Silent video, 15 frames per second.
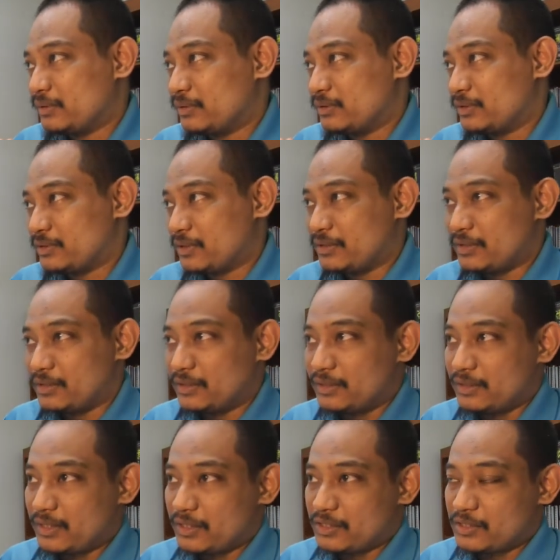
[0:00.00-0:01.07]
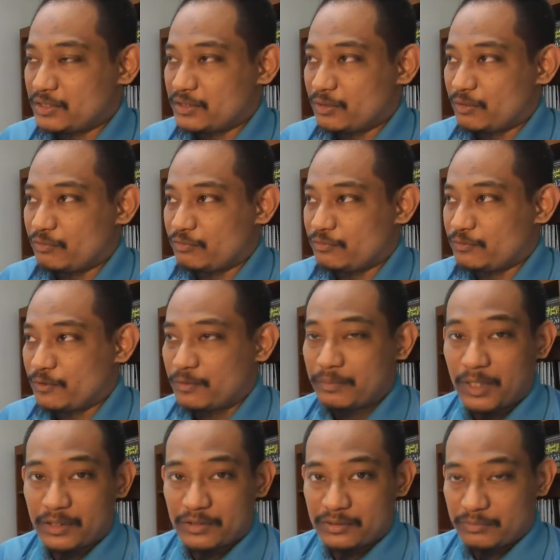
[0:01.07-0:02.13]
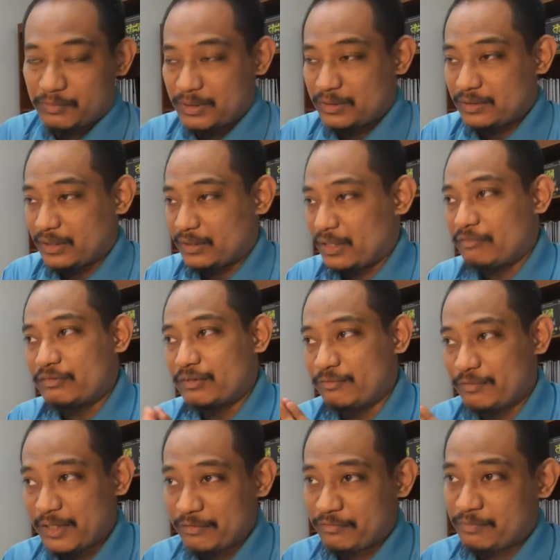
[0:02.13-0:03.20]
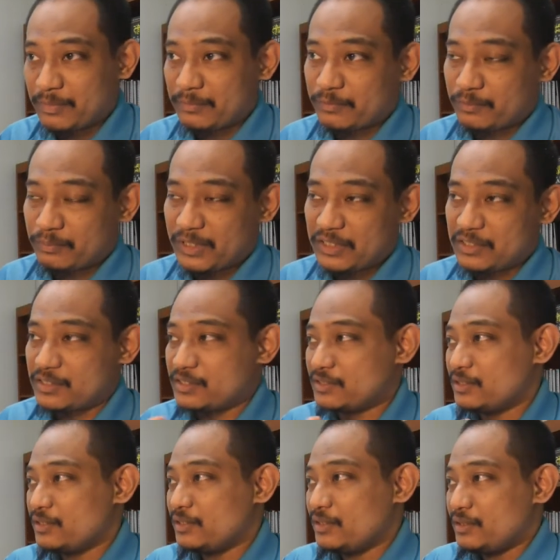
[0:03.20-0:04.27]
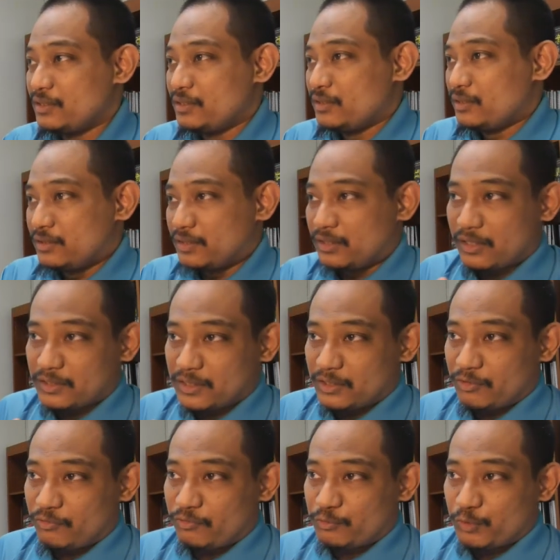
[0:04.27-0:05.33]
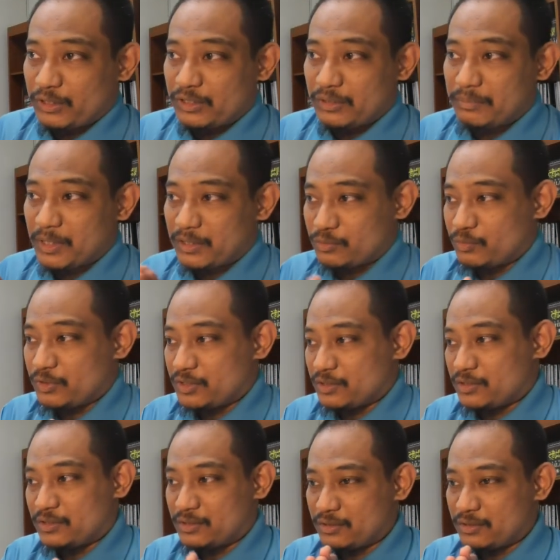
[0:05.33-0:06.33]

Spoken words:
result in deduction of 4 marks, meaning that after 5 minutes, deduction of 20 marks, which is